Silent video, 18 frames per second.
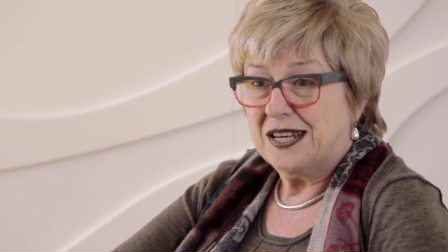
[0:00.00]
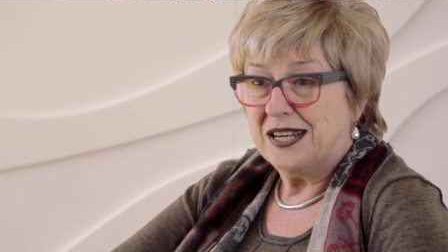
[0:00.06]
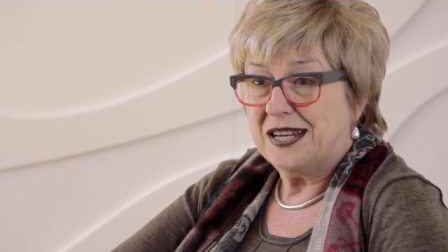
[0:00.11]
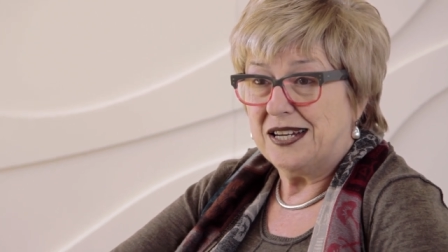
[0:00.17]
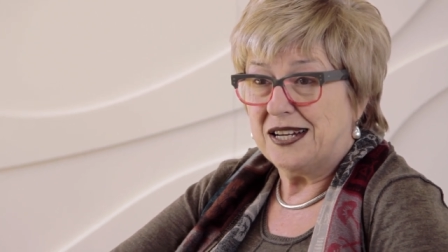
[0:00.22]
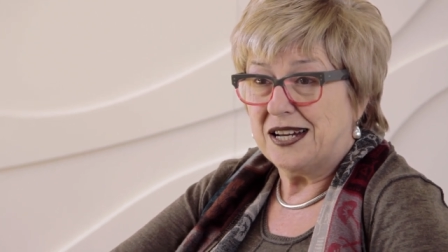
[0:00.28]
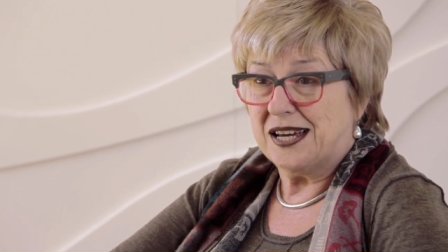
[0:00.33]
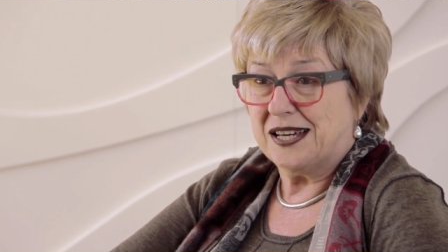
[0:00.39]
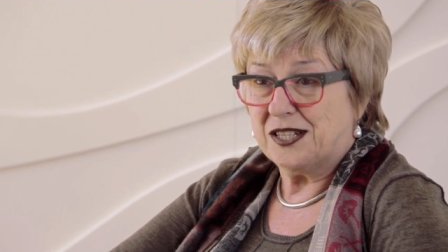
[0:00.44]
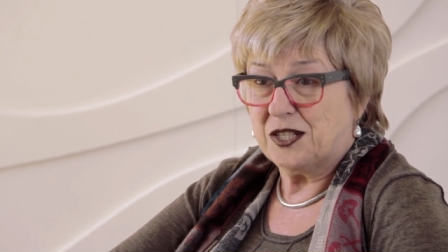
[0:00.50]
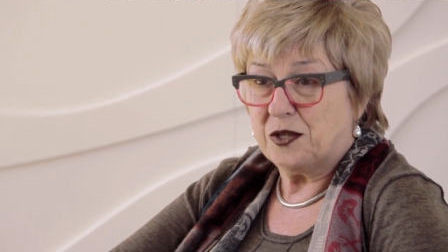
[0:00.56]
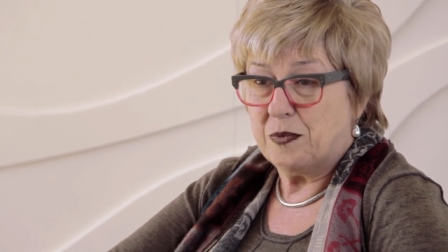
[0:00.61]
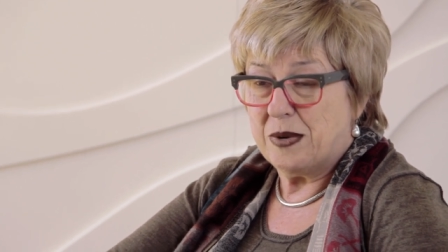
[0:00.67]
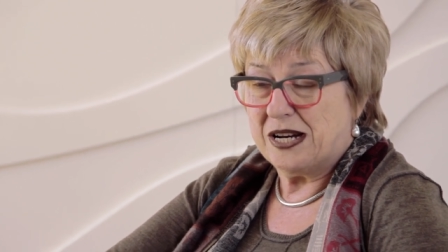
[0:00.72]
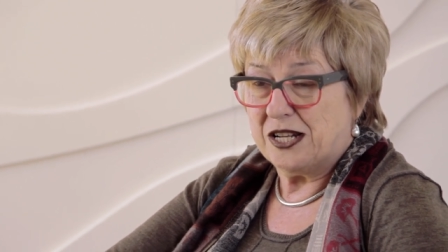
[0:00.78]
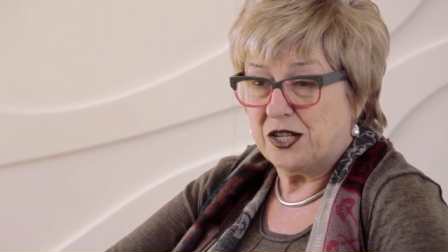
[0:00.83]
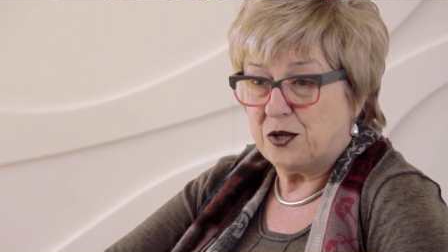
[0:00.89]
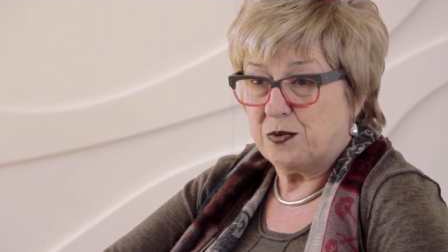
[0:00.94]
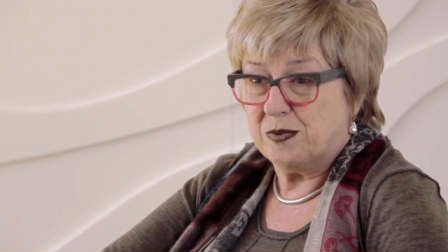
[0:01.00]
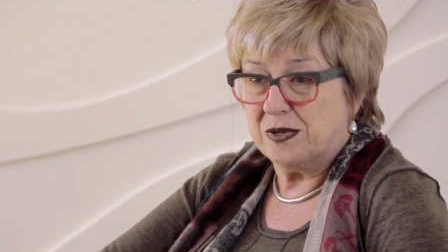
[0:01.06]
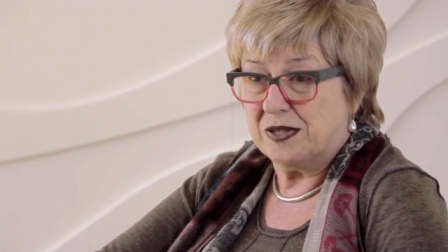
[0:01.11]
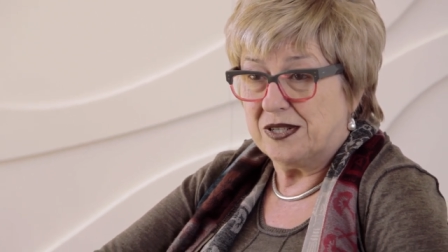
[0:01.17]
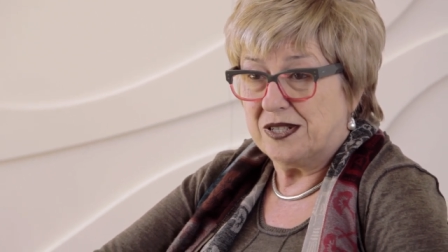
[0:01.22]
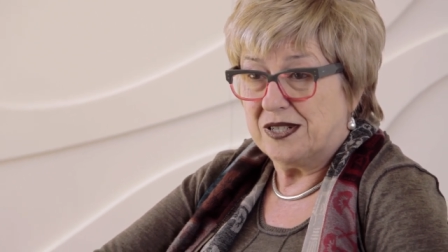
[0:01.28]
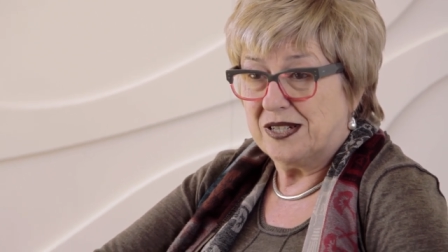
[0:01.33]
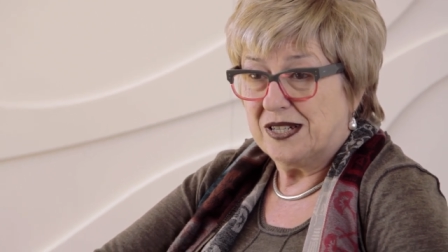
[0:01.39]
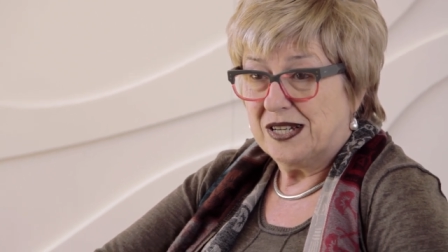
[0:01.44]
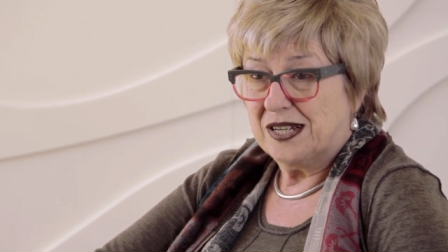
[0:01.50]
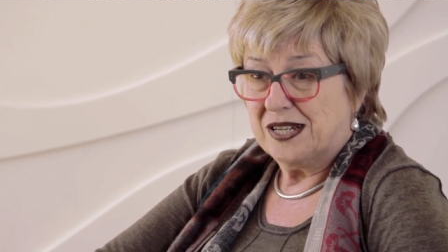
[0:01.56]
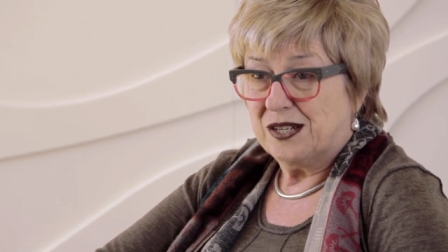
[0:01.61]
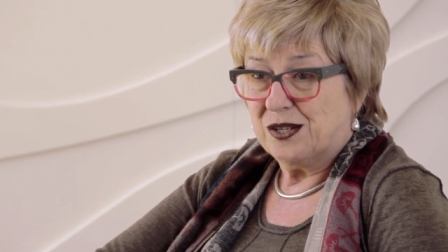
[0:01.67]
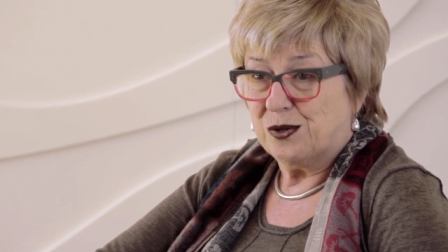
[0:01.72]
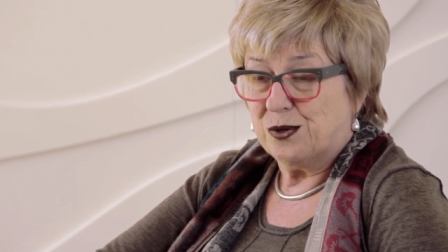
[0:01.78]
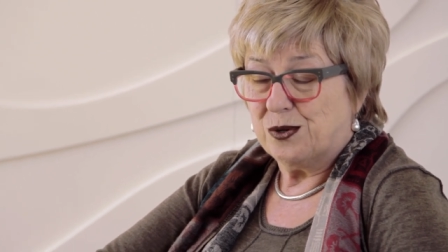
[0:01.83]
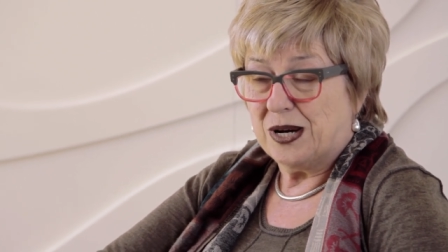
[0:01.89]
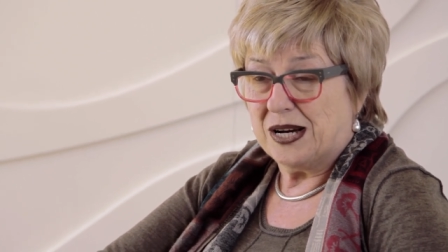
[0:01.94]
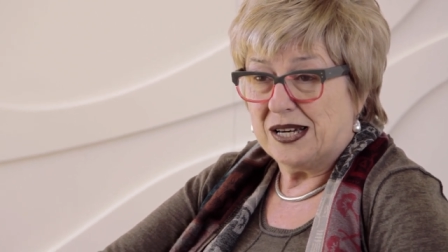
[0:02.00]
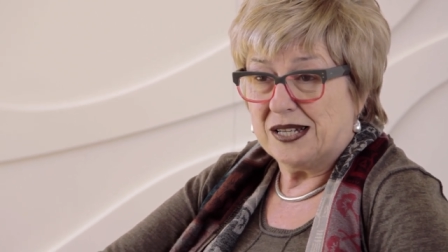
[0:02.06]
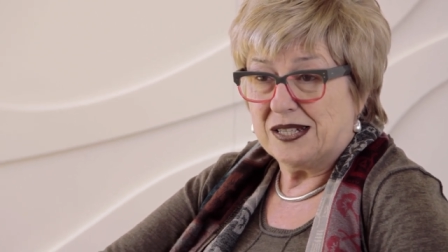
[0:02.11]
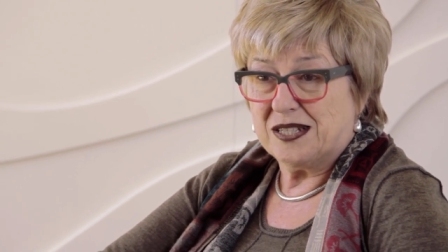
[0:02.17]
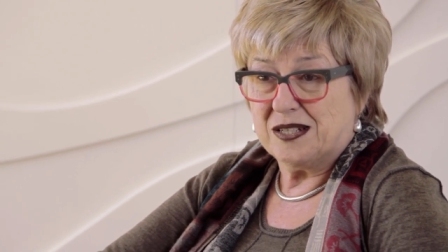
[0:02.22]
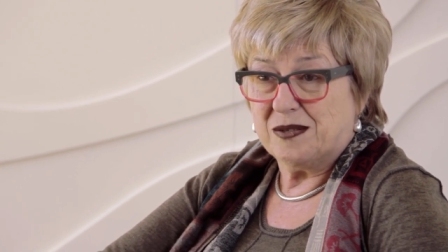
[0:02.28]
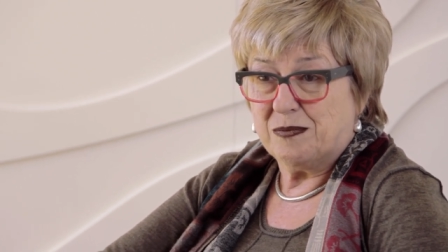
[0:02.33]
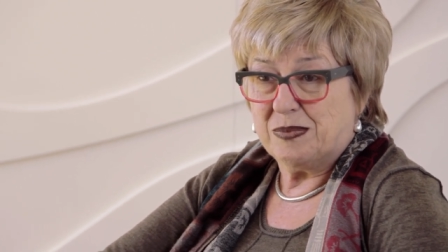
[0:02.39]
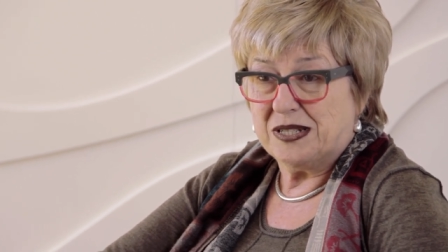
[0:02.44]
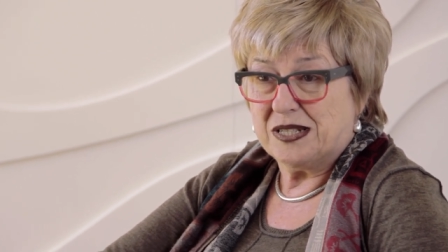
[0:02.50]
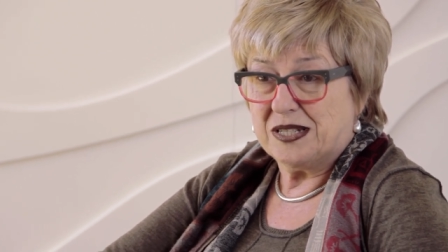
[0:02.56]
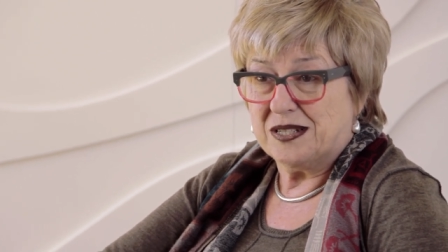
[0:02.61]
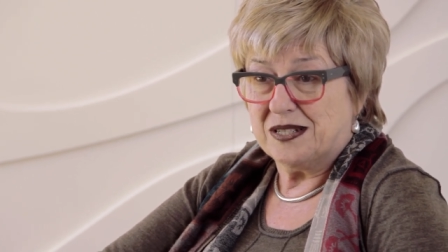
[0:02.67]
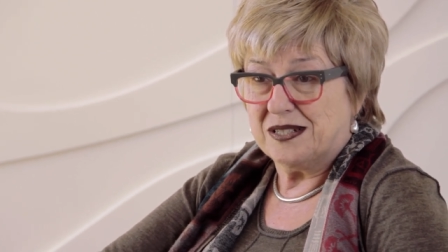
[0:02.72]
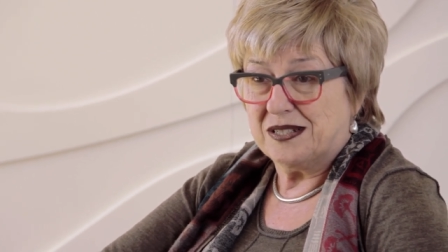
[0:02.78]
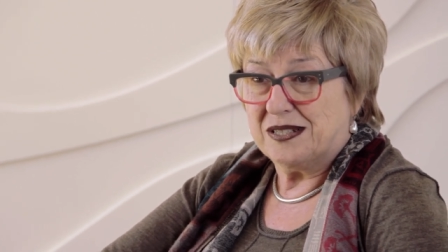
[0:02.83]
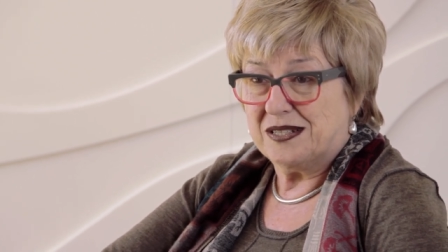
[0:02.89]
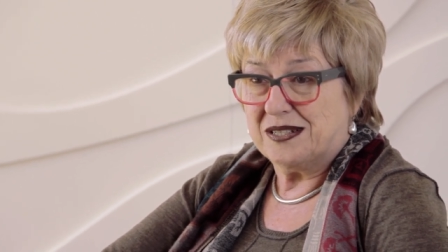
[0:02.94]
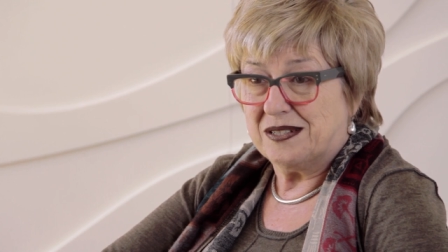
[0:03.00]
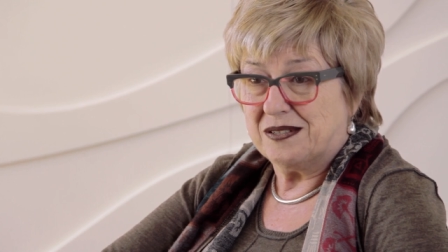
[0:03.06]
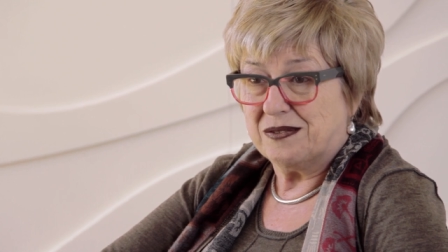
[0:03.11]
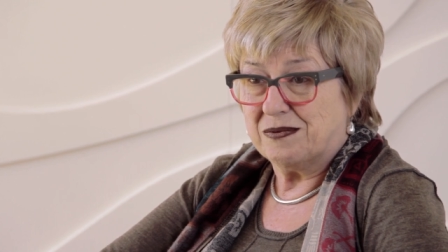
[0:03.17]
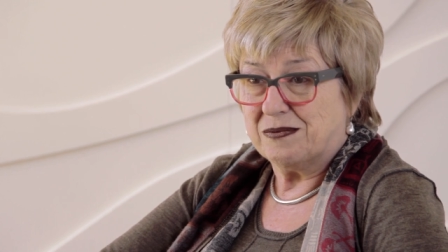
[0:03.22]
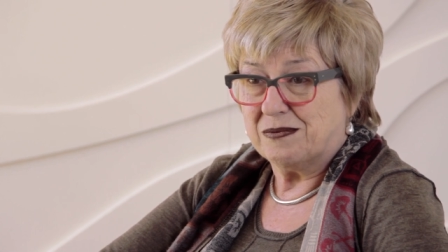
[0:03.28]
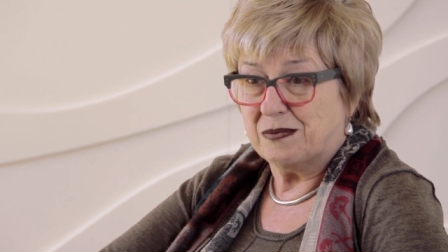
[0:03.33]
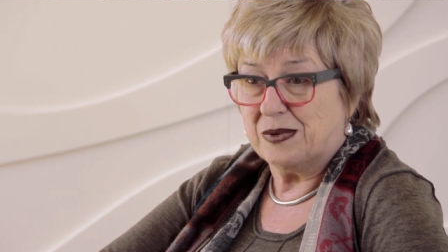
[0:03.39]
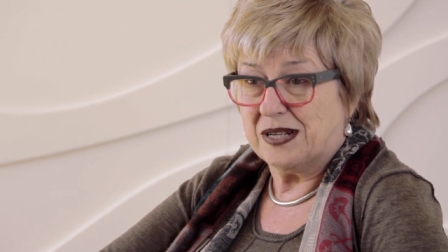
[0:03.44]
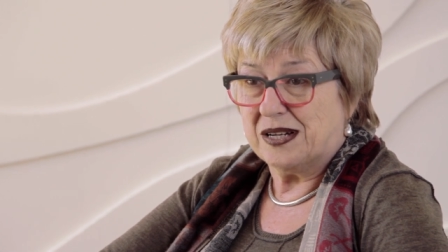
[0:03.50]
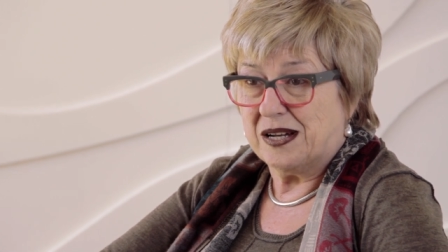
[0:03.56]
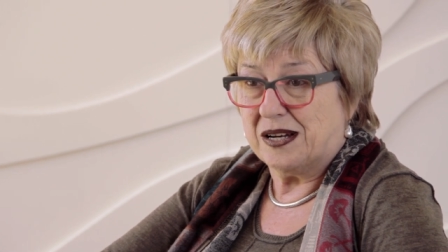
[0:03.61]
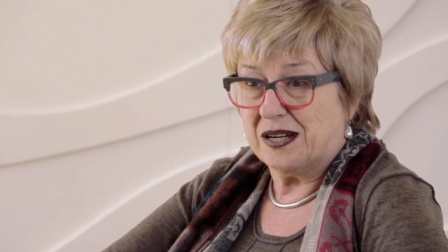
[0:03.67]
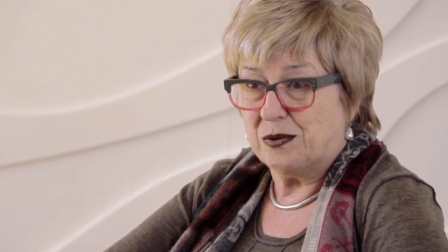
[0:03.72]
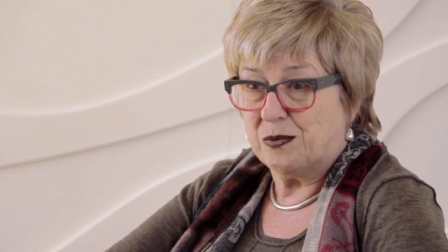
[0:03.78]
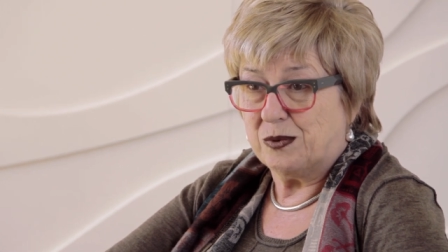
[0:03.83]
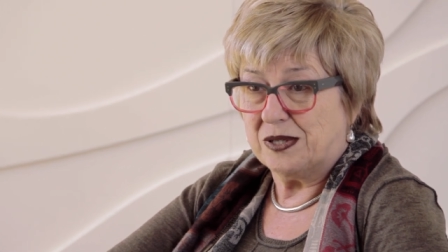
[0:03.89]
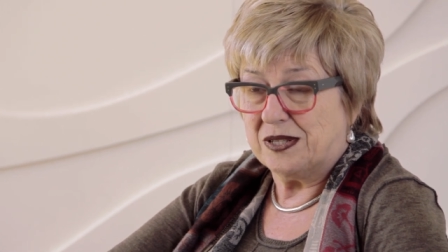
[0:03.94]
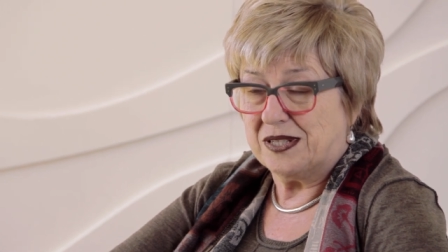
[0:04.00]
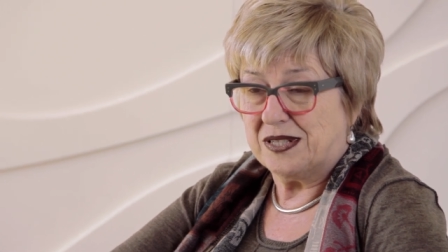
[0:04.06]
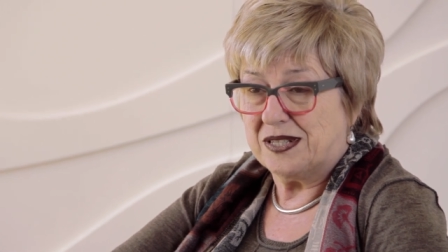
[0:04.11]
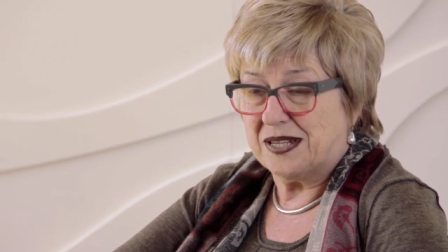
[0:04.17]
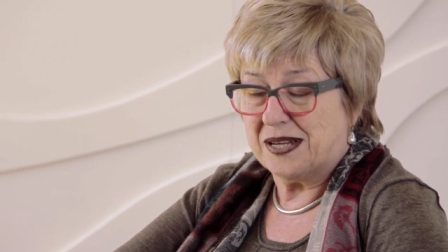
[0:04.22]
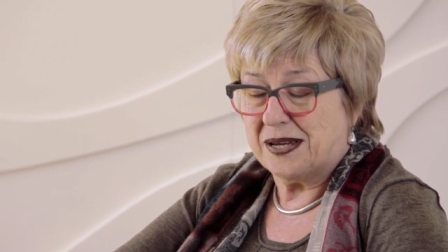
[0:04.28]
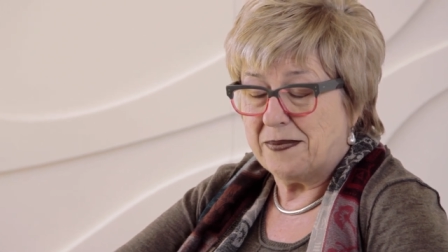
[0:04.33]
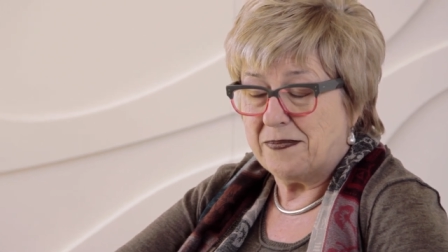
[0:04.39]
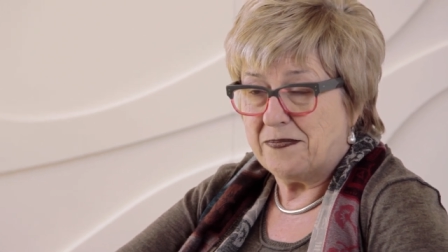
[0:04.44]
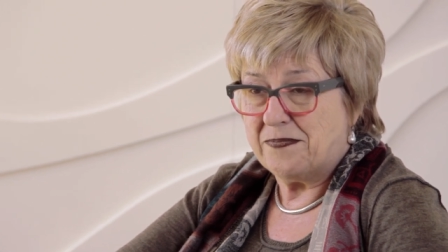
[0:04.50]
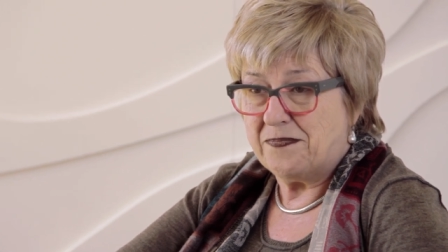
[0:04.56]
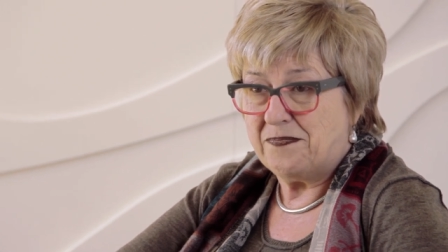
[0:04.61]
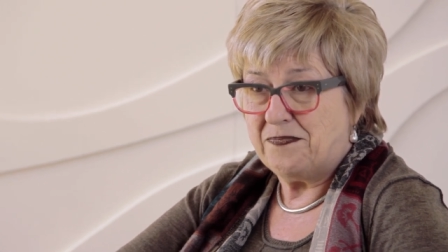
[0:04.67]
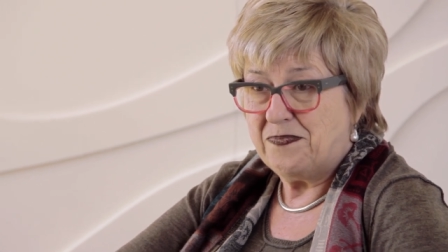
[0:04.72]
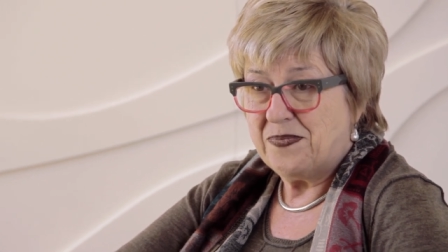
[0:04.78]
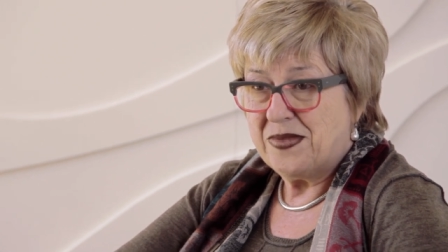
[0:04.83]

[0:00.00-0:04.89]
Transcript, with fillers: in arts management or arts and business when I was um,